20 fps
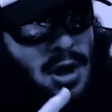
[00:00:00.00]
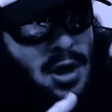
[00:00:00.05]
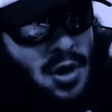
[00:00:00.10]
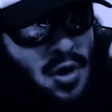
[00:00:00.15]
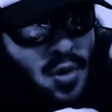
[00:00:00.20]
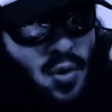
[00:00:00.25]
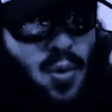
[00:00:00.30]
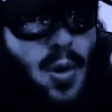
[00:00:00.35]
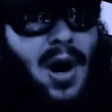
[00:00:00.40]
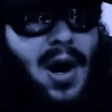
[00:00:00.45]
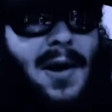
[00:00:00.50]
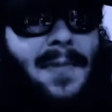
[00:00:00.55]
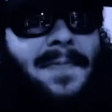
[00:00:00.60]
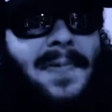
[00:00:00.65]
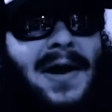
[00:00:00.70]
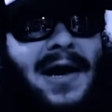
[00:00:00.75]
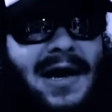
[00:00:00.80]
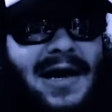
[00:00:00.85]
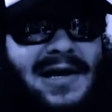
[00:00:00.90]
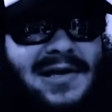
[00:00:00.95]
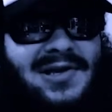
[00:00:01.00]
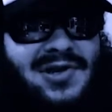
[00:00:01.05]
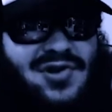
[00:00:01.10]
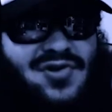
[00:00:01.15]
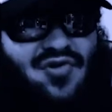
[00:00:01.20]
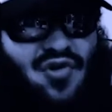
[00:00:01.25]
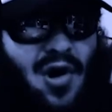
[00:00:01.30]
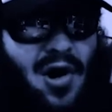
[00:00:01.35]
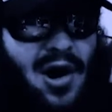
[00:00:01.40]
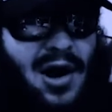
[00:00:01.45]
who want to pick at
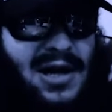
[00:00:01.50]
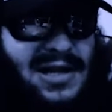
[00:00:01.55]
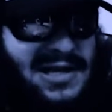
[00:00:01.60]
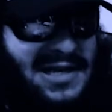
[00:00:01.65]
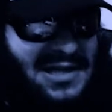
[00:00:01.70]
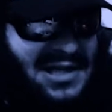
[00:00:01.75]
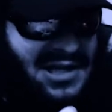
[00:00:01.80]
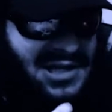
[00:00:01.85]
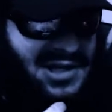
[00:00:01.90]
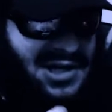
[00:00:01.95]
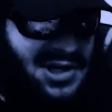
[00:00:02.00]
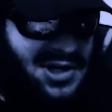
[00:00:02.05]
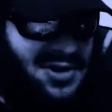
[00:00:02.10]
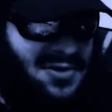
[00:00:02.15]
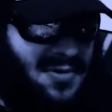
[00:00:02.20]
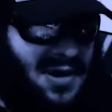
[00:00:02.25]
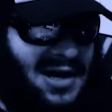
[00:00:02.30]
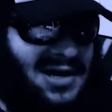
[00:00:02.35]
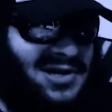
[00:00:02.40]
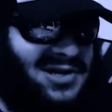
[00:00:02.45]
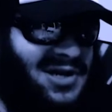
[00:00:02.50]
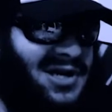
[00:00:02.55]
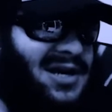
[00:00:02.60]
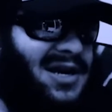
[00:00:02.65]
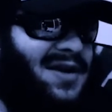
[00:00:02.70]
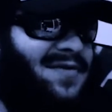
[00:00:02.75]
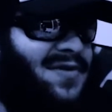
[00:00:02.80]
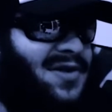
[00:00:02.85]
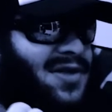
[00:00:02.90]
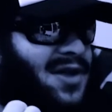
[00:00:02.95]
straws in this situation,
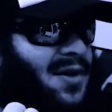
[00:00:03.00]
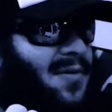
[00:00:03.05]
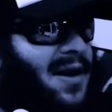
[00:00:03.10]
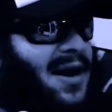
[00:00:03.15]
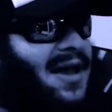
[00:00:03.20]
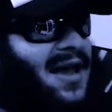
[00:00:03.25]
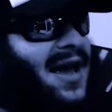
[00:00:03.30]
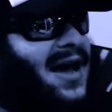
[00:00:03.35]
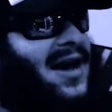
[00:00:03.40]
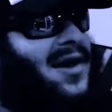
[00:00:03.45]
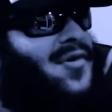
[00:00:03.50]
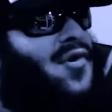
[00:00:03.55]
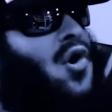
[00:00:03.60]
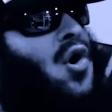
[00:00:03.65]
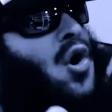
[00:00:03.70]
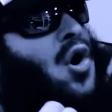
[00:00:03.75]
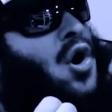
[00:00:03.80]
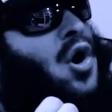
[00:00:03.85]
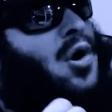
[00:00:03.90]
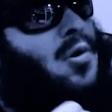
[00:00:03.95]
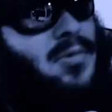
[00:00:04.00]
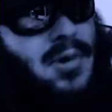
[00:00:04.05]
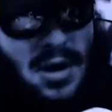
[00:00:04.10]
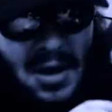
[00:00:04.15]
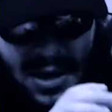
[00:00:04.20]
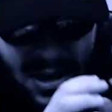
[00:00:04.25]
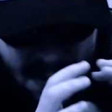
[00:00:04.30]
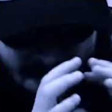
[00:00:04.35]
even though I can't really